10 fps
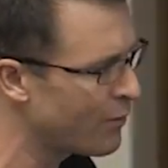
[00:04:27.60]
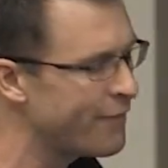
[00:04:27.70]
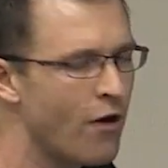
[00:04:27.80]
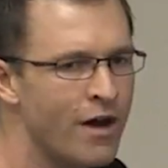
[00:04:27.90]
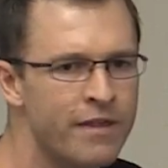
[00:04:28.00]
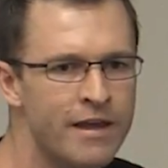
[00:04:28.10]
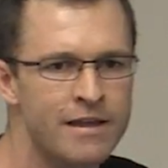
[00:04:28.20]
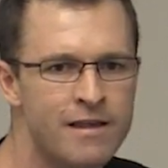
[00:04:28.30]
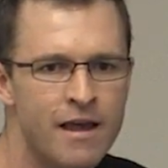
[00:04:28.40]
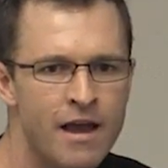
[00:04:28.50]
and we find
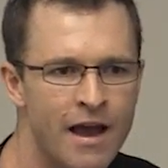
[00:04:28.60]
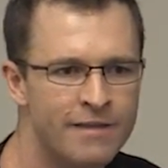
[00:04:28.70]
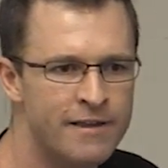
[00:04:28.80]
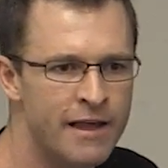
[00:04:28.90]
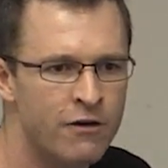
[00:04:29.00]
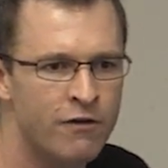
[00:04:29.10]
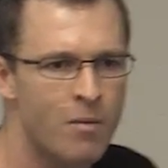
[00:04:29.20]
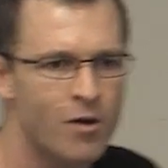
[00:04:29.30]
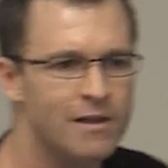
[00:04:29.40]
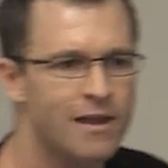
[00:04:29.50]
these at the center of
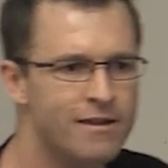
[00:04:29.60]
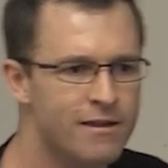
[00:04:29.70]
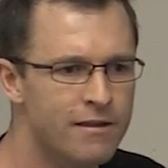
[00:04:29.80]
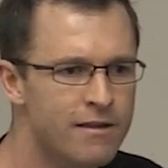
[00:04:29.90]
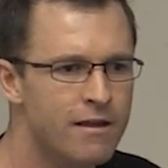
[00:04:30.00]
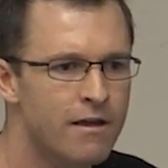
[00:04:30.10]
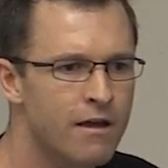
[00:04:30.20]
most clusters,